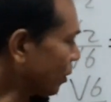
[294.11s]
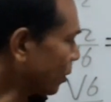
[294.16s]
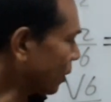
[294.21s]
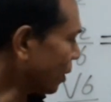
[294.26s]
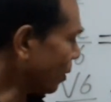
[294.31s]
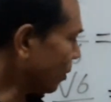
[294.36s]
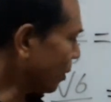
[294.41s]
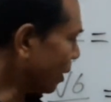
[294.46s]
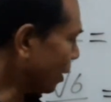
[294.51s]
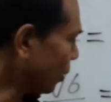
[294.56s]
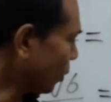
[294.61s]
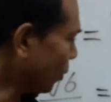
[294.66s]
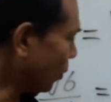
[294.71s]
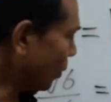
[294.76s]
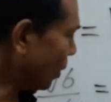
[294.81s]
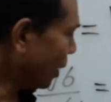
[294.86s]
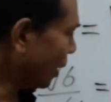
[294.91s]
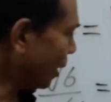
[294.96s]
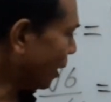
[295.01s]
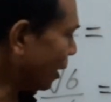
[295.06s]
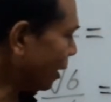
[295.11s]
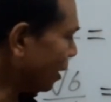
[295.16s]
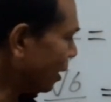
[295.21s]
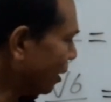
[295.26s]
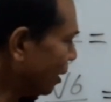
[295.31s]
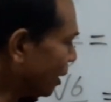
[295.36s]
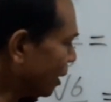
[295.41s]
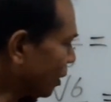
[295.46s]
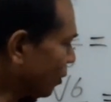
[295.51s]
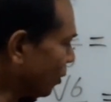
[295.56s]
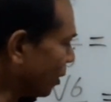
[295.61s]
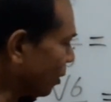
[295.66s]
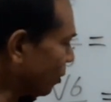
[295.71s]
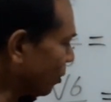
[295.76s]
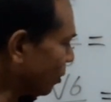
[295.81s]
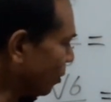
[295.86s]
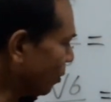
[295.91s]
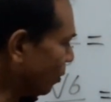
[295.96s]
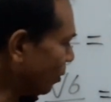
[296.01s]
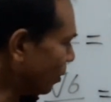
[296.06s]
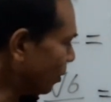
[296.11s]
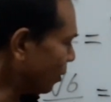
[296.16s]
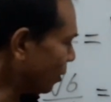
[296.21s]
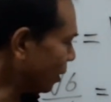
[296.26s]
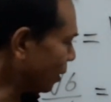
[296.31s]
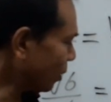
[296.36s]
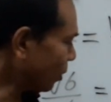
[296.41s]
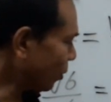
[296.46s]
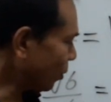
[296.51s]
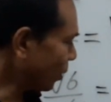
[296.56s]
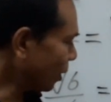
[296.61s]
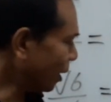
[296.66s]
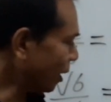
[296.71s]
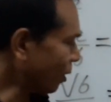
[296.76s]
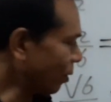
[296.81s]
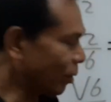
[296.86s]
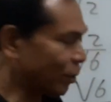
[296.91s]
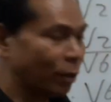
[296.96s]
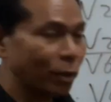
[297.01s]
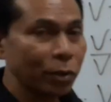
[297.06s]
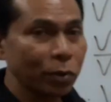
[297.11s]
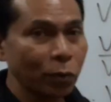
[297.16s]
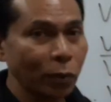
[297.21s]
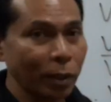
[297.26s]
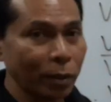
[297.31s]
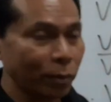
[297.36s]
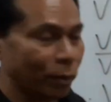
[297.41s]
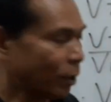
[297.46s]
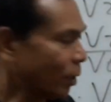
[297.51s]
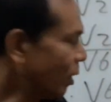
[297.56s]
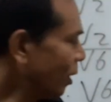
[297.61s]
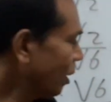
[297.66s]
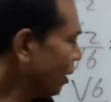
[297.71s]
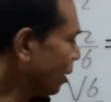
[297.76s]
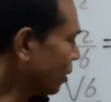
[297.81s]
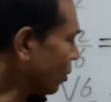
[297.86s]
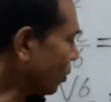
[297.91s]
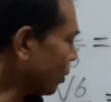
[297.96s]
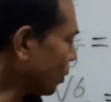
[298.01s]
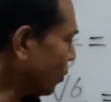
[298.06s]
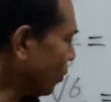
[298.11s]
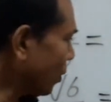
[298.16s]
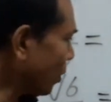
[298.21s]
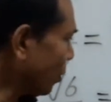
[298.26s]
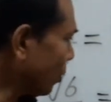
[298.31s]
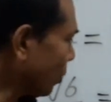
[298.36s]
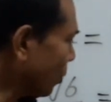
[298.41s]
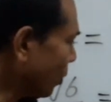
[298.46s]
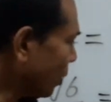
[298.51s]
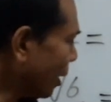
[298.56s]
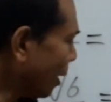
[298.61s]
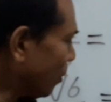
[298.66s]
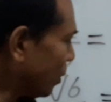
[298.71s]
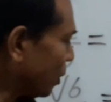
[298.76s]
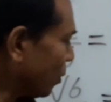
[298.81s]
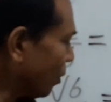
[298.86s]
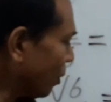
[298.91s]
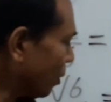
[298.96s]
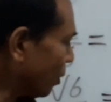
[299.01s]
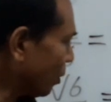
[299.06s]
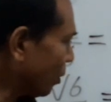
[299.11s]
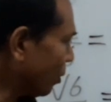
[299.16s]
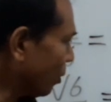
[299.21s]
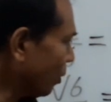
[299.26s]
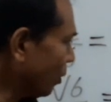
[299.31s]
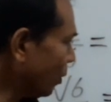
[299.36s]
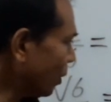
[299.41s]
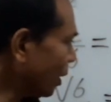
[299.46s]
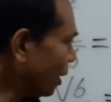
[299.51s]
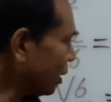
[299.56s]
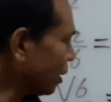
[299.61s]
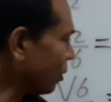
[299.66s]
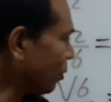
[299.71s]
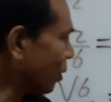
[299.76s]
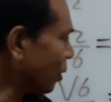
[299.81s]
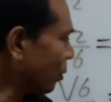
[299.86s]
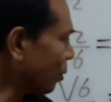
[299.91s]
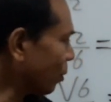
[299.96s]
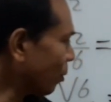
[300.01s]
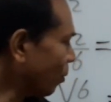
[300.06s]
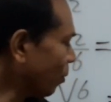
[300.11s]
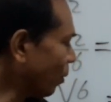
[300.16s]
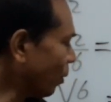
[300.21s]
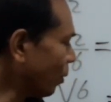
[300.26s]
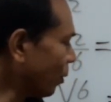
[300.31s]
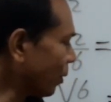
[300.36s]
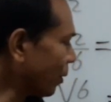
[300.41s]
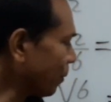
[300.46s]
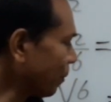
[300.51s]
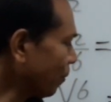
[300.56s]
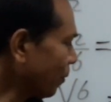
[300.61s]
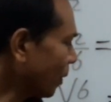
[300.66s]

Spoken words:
So this 2 here, square root 2, this 2 here also square root. So square root 2 times square root 2 is square root 4.